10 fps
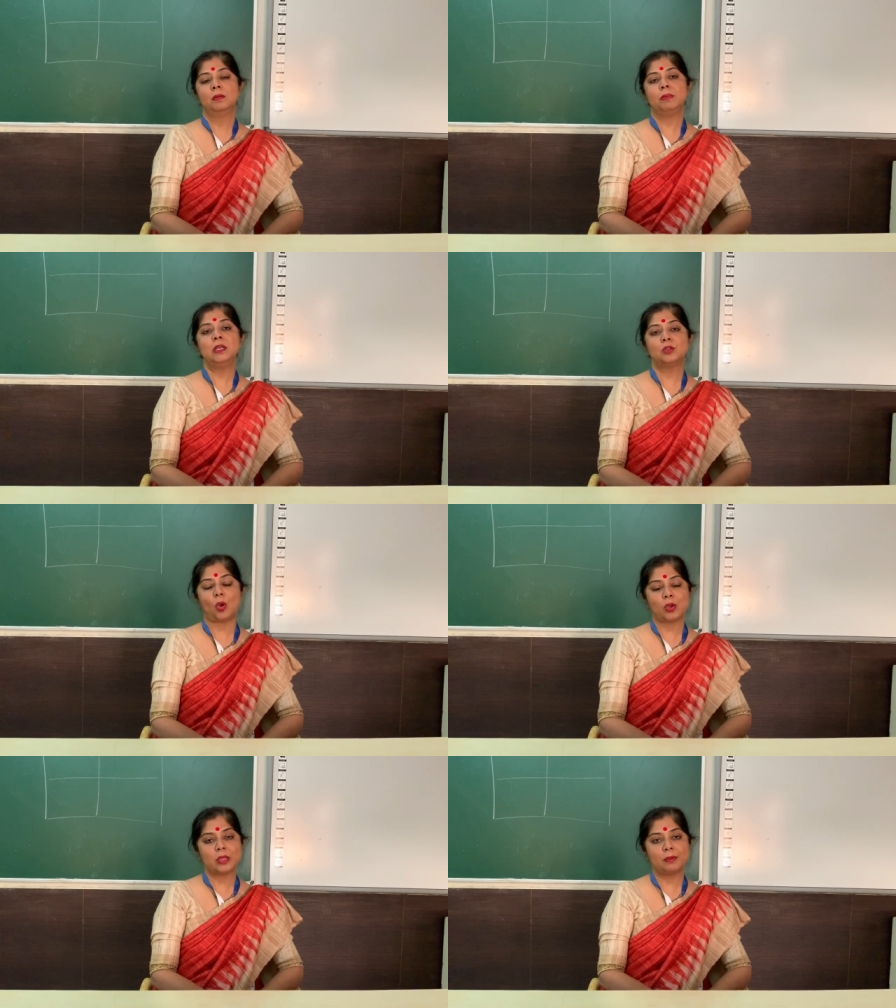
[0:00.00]
been
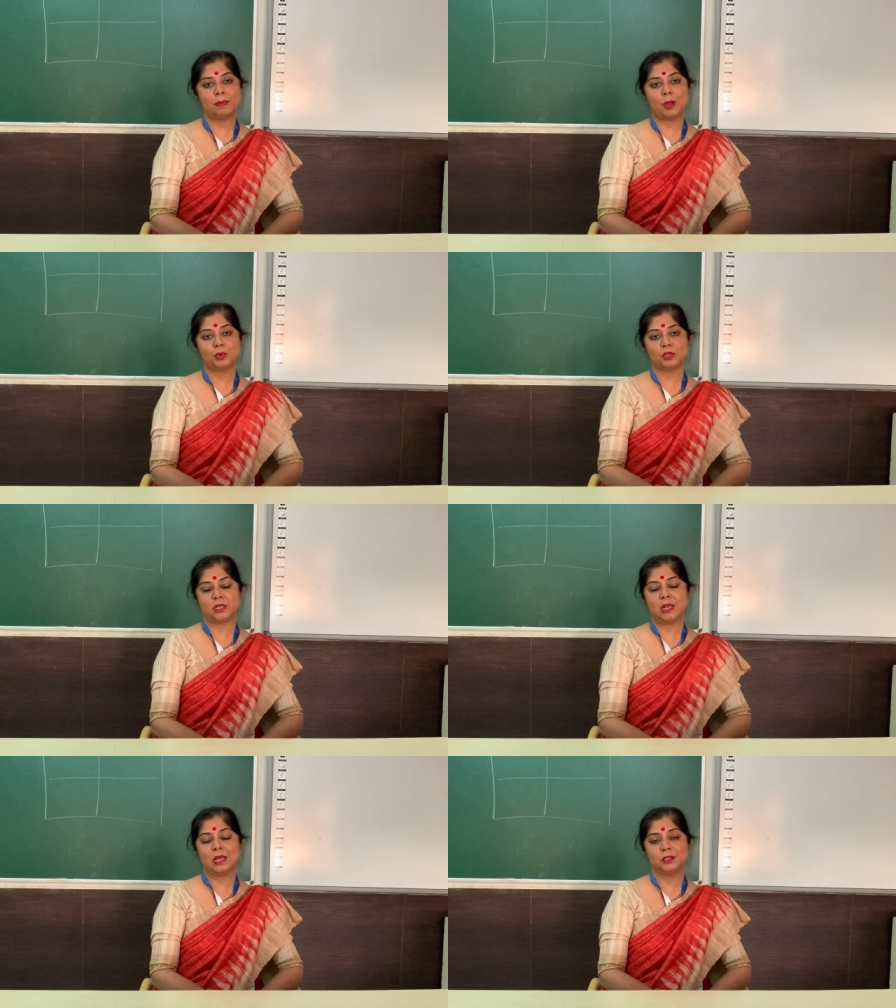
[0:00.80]
talking about
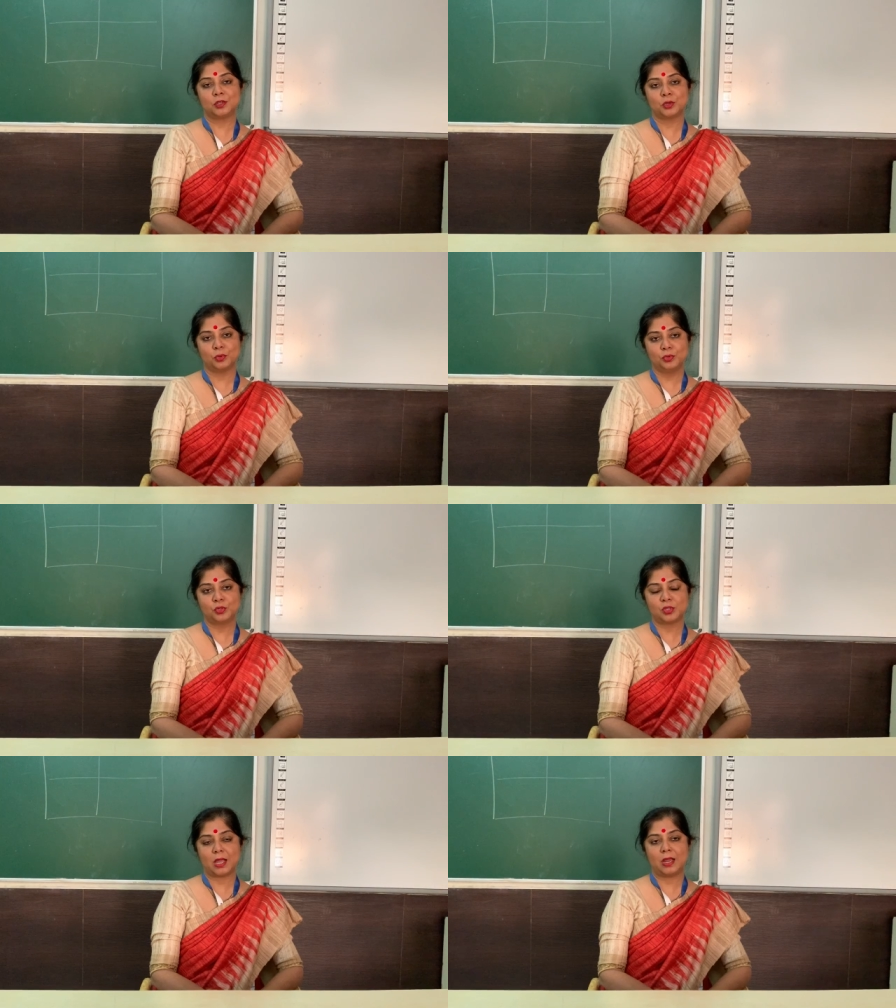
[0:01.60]
in
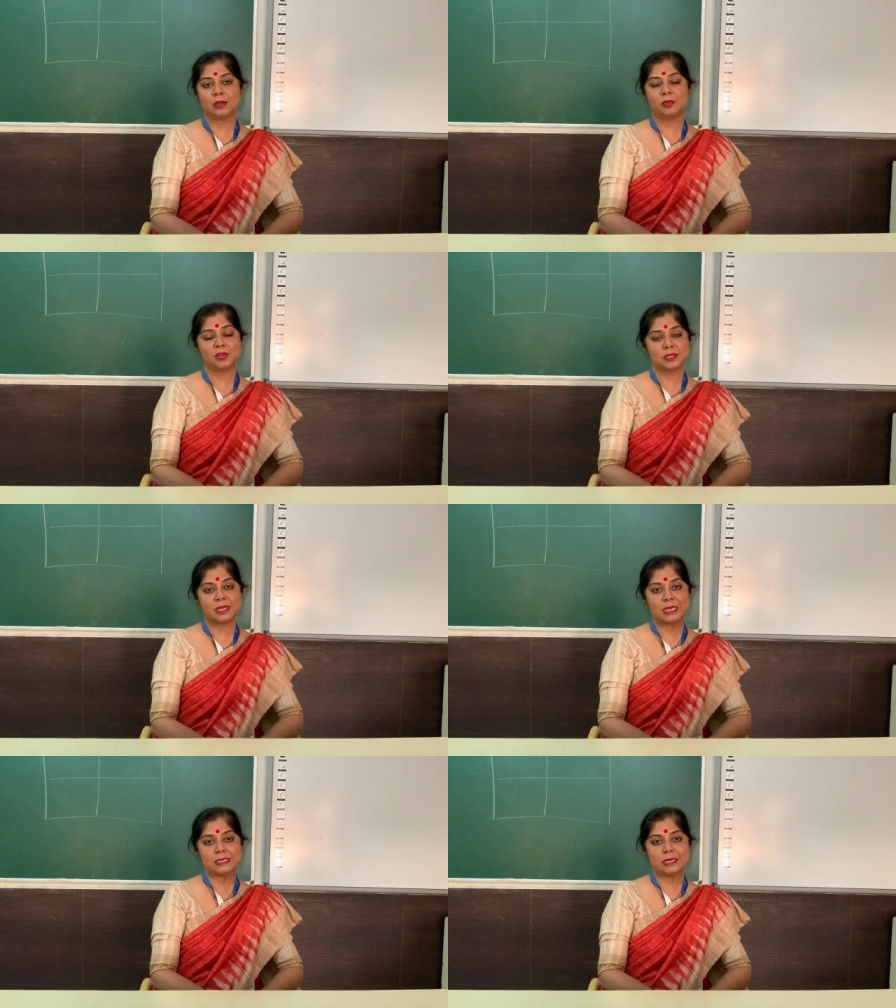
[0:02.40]
undertones and
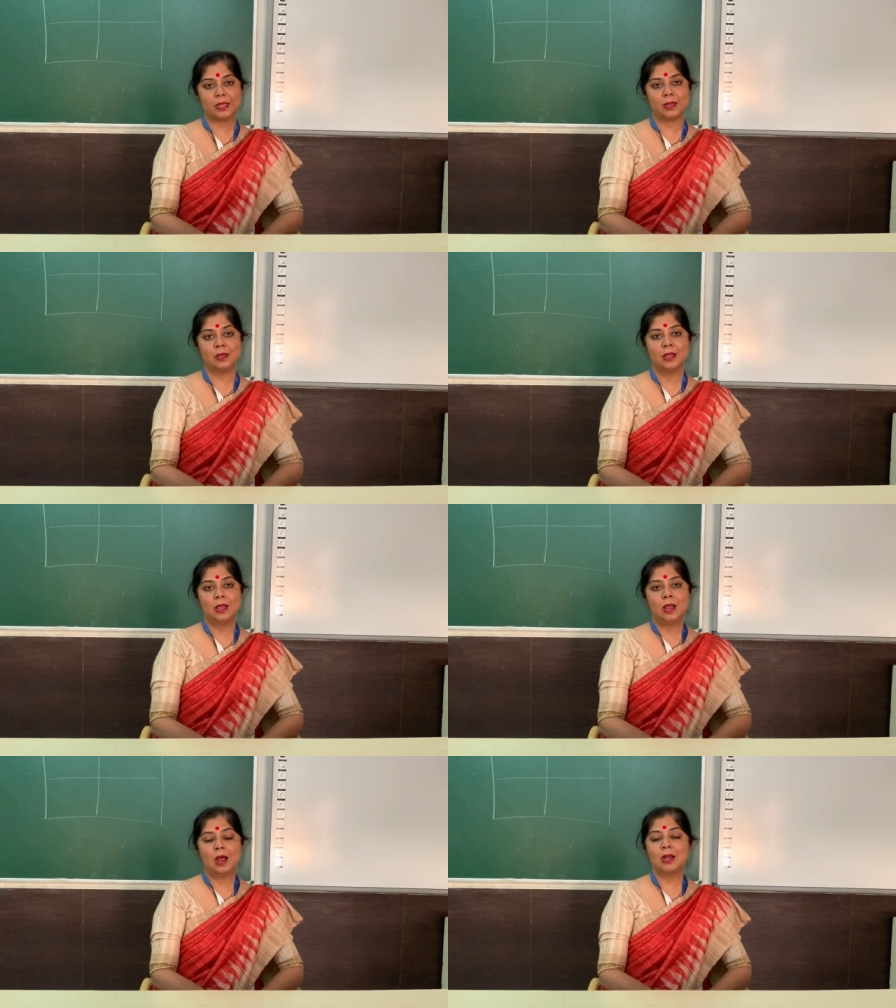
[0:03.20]
criticizing it
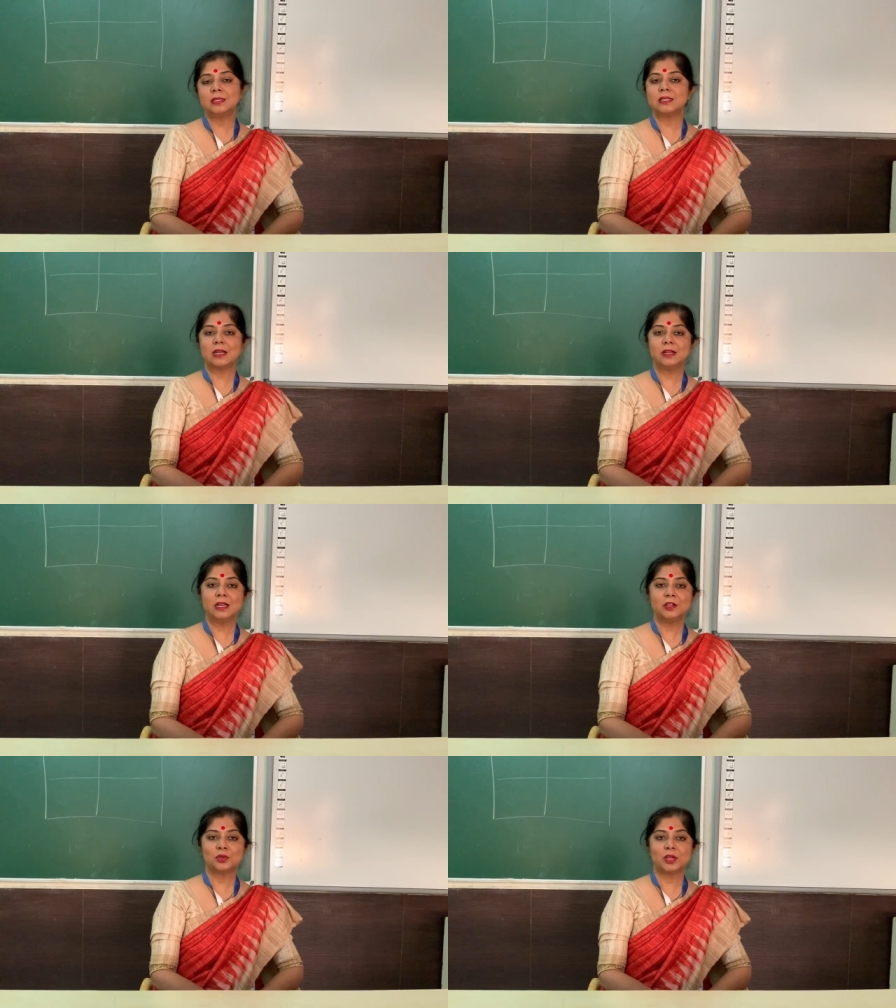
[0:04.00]
are
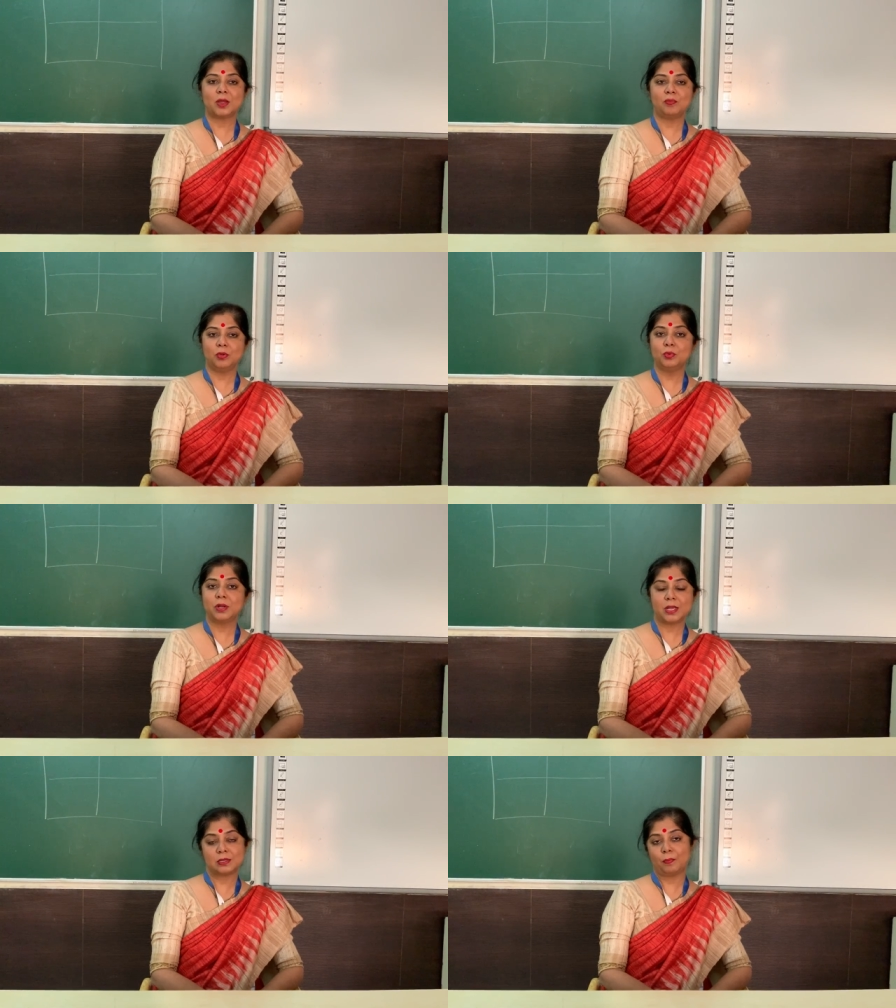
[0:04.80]
suddenly today
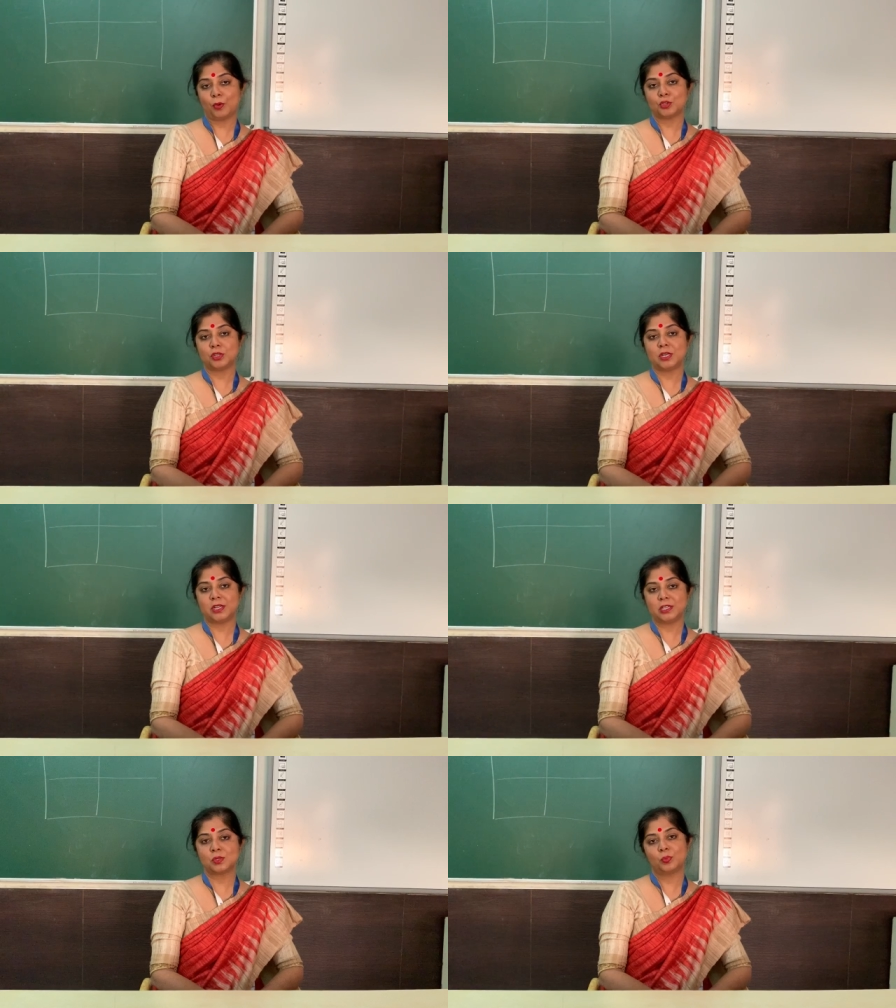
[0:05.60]
viewed as
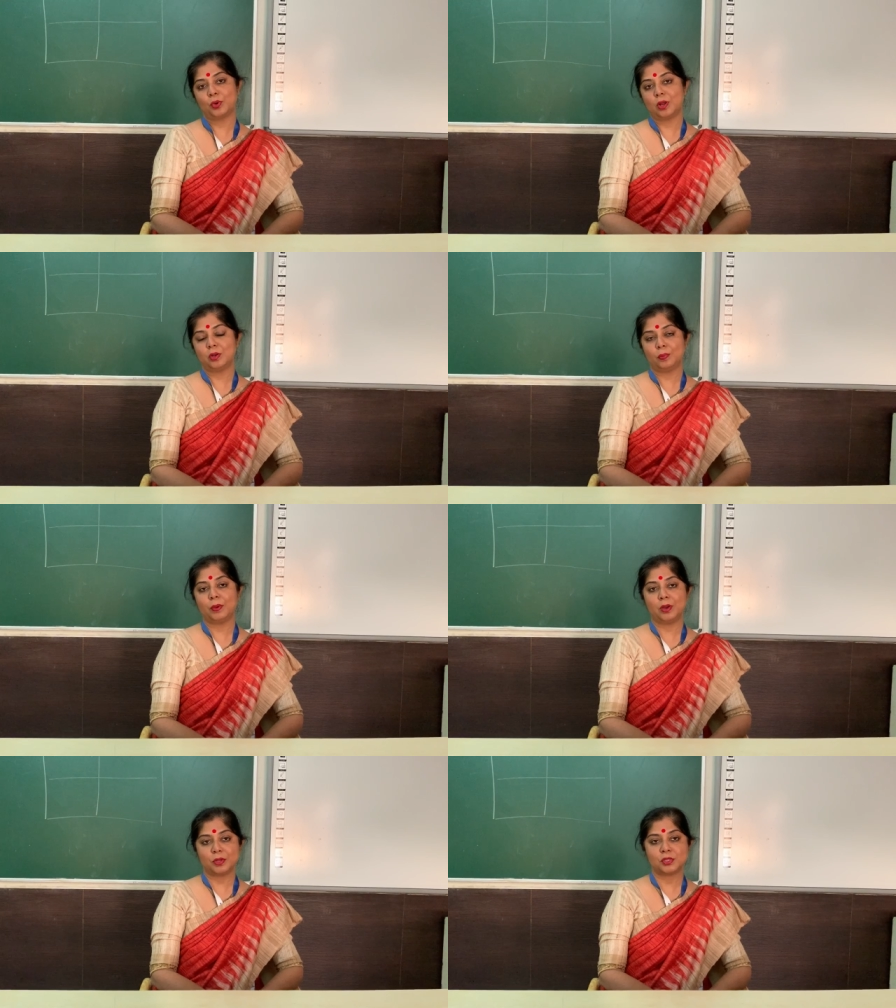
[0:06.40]
opportunities for
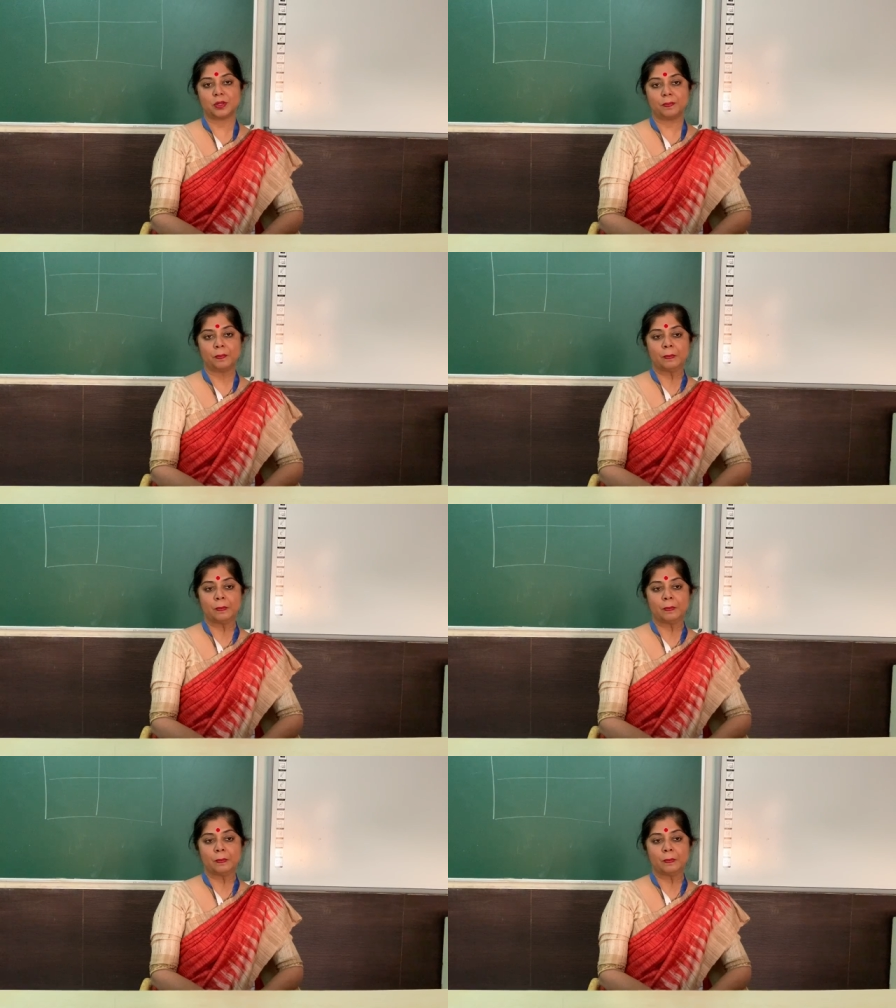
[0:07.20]
entrepreneurship.